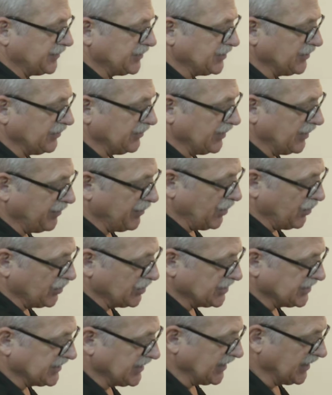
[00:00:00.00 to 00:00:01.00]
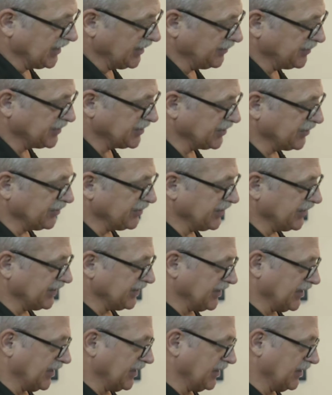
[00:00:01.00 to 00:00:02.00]
too, the motor set up so that
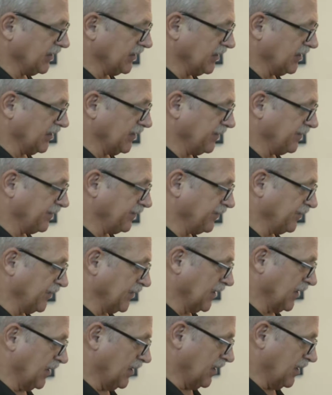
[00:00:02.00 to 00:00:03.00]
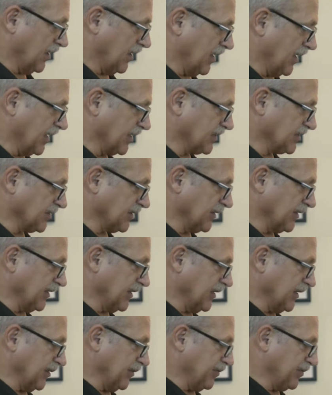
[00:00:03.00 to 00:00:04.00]
it
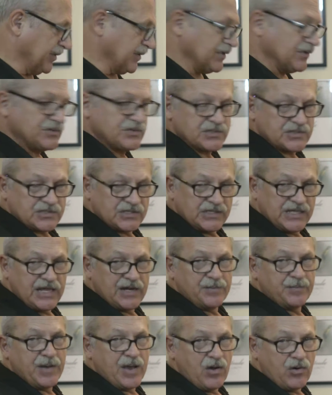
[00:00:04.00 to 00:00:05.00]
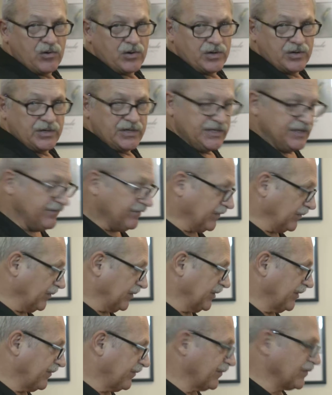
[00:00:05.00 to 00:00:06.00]
actually produces a lot of power even when
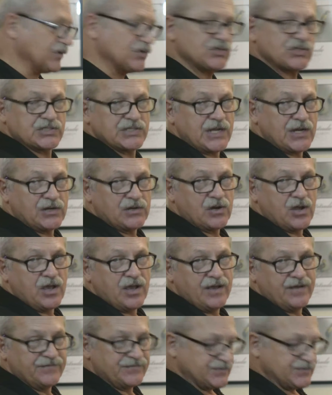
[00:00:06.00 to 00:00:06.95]
you first start off,